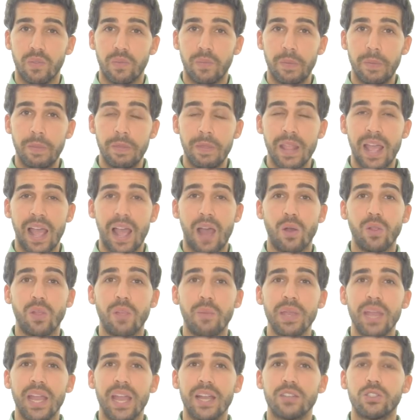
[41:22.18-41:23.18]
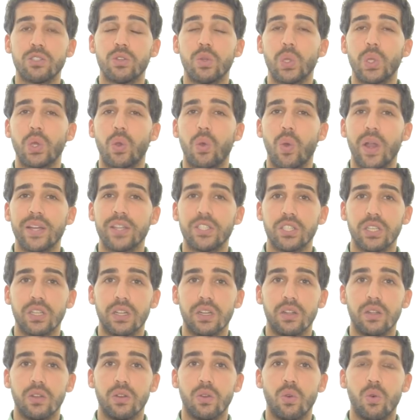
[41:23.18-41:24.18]
now let me ask you the
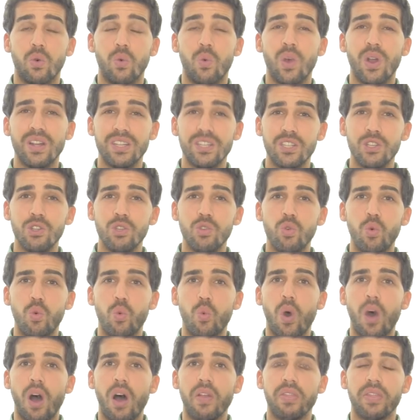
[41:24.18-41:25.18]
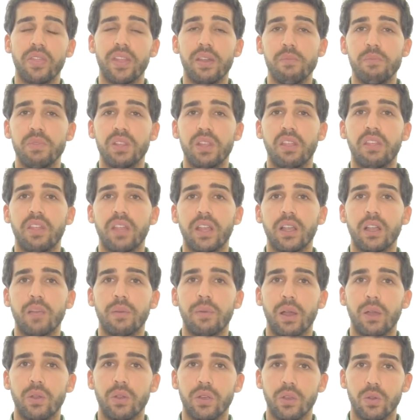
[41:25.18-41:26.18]
question, what do you want them to think
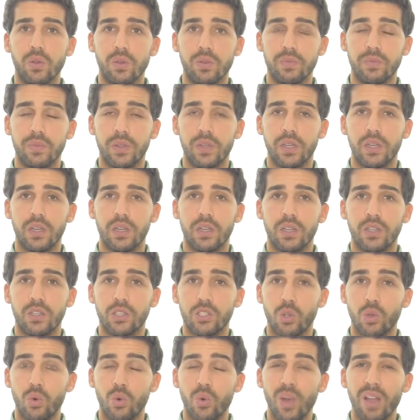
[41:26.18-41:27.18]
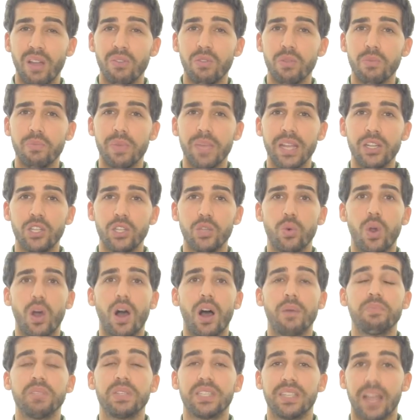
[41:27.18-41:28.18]
about you? So whoever made you
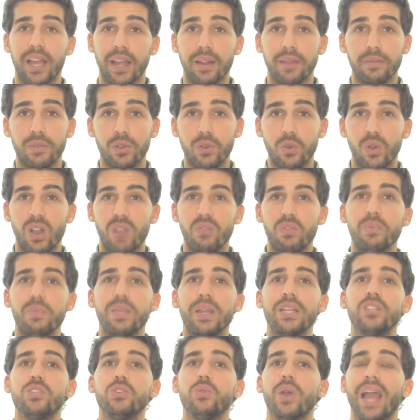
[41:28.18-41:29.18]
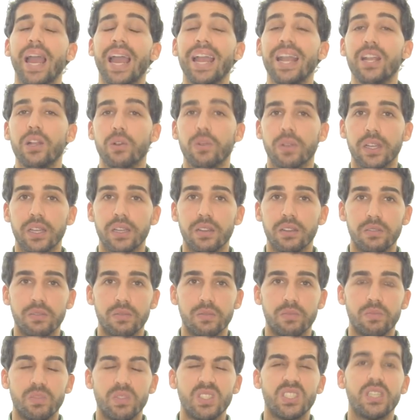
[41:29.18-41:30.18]
upset, whoever made you angry,
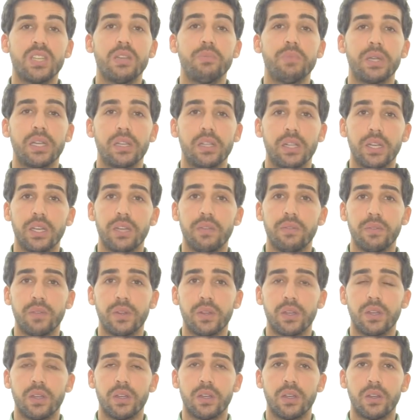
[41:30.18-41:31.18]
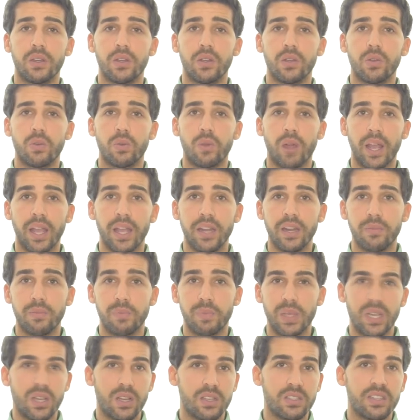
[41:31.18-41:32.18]
seemingly, right?
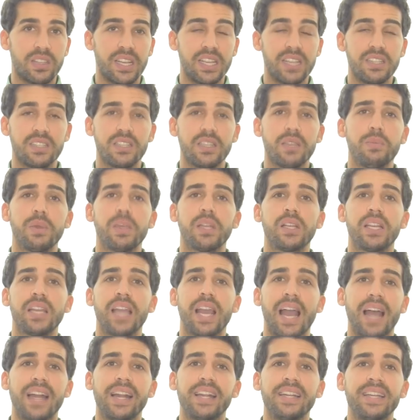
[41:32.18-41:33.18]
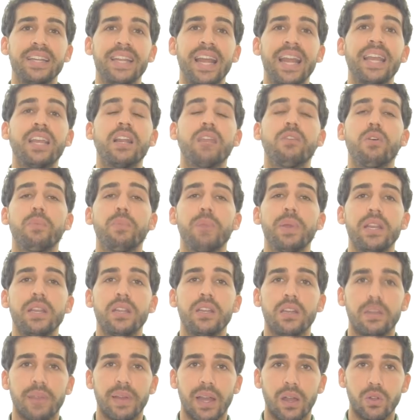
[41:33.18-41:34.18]
Because they seemingly had a negative
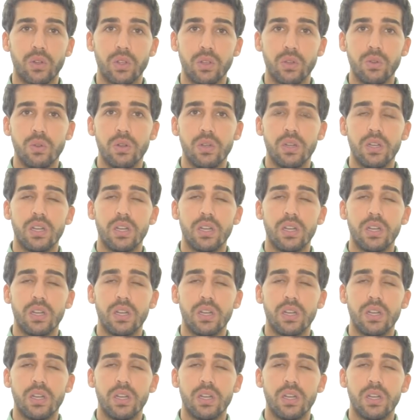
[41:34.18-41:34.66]
opinion about you,